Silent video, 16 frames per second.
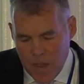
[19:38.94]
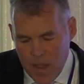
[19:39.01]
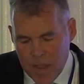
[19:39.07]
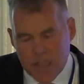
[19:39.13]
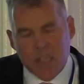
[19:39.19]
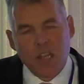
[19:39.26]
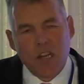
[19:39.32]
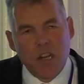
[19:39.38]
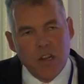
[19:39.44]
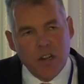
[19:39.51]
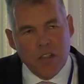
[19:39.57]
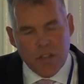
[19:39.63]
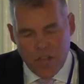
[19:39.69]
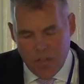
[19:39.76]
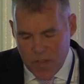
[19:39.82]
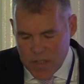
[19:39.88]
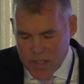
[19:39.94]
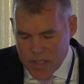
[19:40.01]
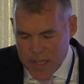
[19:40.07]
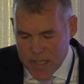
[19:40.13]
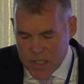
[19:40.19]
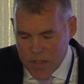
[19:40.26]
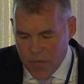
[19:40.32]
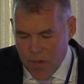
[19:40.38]
and concluded that the
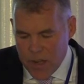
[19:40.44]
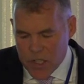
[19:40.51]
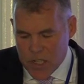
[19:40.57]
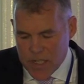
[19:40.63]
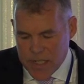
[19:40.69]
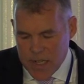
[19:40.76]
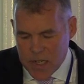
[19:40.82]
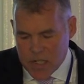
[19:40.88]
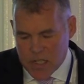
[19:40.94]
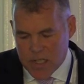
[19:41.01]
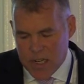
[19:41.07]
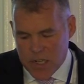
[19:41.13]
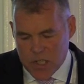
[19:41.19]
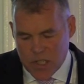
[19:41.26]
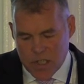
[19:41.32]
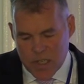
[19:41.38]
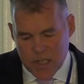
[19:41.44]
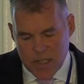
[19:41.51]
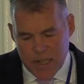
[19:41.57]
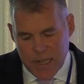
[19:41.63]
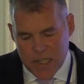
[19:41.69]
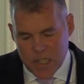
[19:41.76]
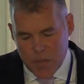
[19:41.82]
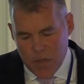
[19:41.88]
six French intelligence agencies
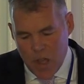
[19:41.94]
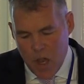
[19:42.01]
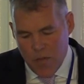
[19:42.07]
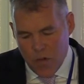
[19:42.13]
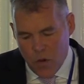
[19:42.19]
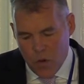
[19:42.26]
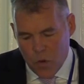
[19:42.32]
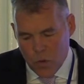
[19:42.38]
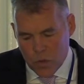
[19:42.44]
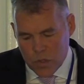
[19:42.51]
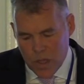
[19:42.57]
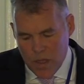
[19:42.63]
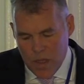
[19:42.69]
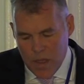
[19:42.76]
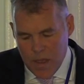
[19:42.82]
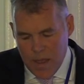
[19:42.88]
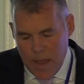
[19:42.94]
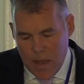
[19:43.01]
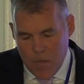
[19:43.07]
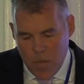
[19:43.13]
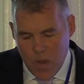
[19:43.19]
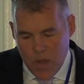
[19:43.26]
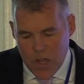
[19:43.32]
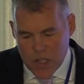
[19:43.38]
needed to be overhauled
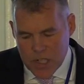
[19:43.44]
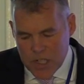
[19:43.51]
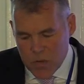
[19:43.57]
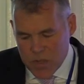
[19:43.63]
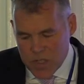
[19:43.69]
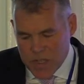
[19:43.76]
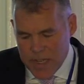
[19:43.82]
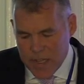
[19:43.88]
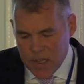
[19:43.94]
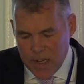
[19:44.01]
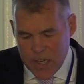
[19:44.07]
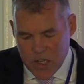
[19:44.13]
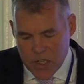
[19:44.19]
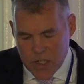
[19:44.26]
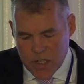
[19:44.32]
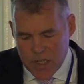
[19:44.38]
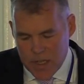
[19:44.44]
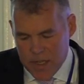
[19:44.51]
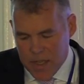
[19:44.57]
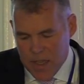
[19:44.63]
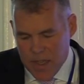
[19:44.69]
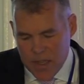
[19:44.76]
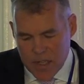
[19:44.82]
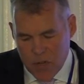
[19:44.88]
and merged into a single agency
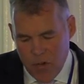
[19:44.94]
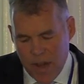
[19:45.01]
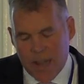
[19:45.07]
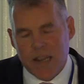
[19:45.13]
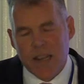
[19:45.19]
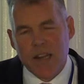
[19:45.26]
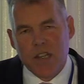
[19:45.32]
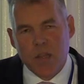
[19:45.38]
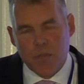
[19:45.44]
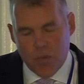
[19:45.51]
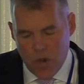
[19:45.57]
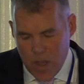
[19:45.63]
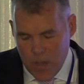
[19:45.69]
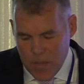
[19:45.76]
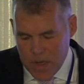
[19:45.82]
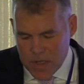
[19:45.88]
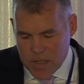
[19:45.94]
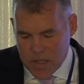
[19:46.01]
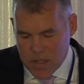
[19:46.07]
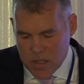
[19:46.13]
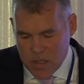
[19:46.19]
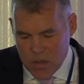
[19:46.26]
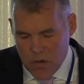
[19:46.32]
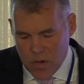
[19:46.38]
directly under the Prime
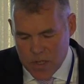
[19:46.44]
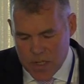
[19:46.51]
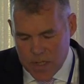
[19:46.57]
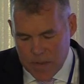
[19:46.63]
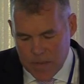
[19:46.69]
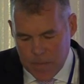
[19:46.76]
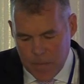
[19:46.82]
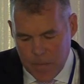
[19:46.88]
Minister's authority.